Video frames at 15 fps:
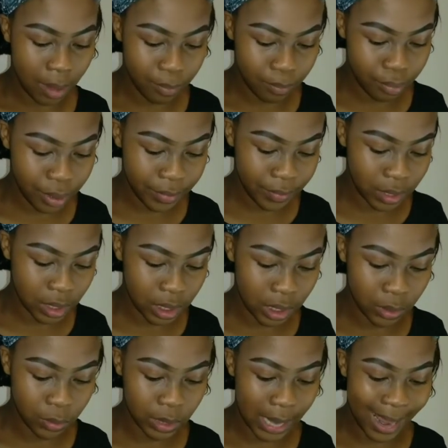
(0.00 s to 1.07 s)

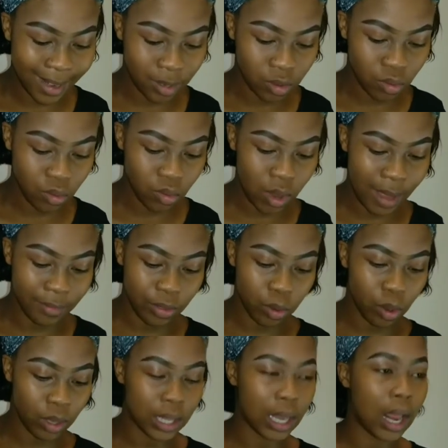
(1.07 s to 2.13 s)
previously would like to have
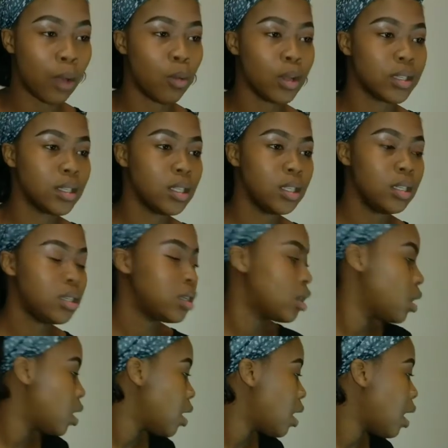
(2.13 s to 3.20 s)
thought that I wasn't,
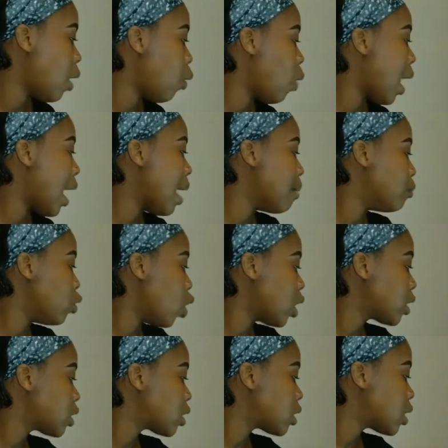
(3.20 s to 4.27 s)
or I am
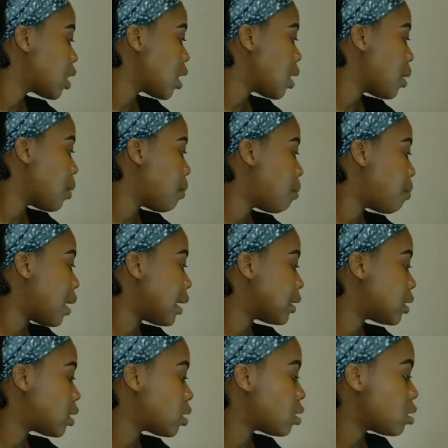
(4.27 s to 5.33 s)
not,
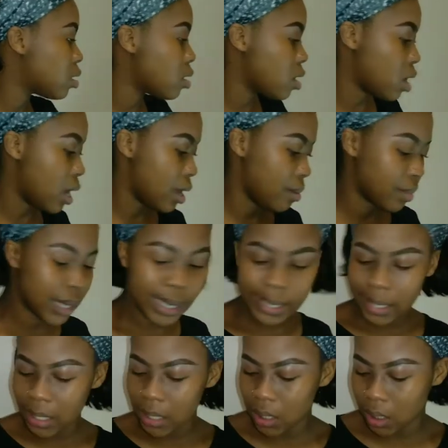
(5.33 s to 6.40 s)
but I am
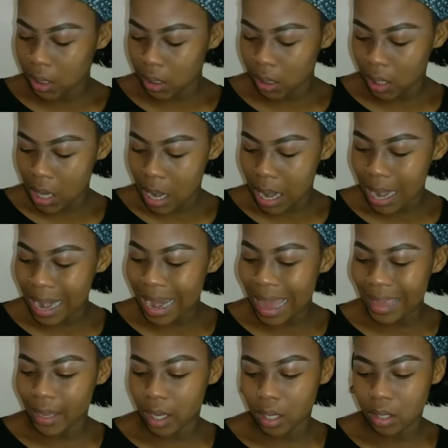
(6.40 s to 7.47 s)
clearly
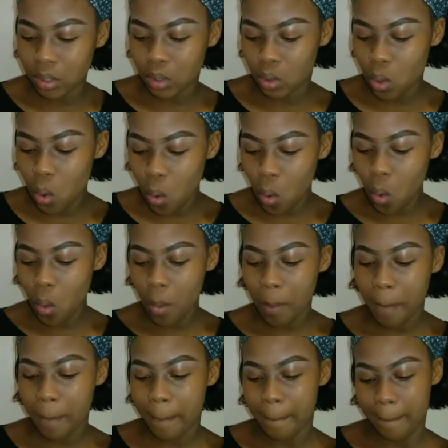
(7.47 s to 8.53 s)
lying to
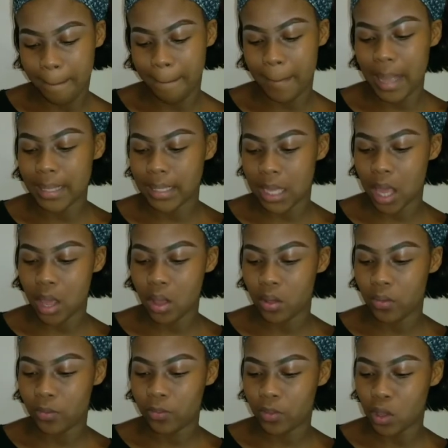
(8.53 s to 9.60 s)

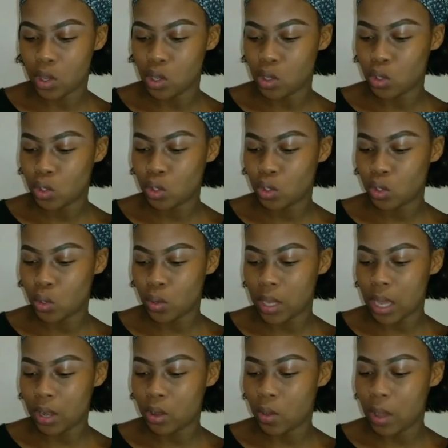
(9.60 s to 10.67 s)
myself. So
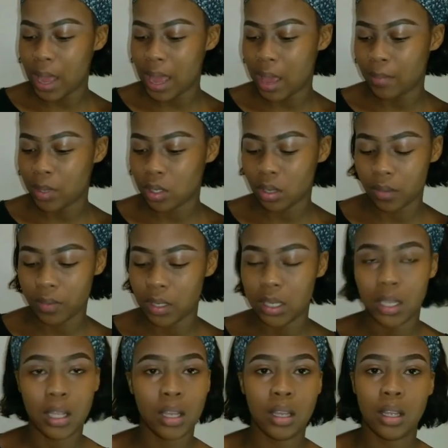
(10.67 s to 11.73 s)
yeah, no, I am a softie.
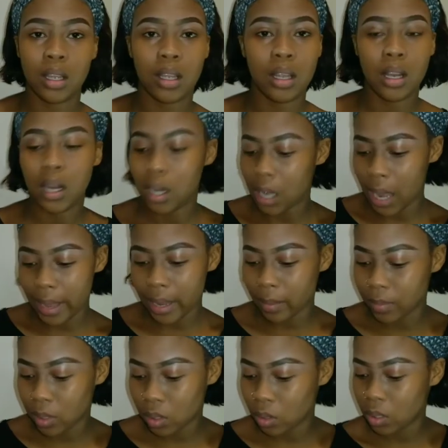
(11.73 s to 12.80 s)
Like,
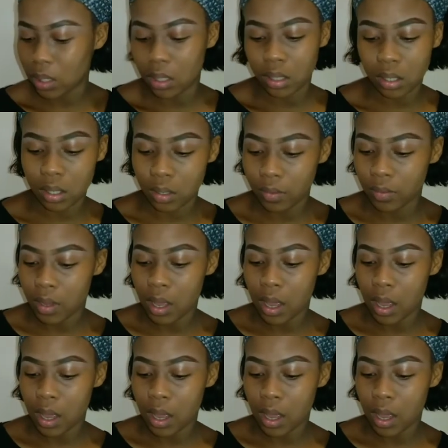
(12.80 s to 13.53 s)
I'm so sensitive,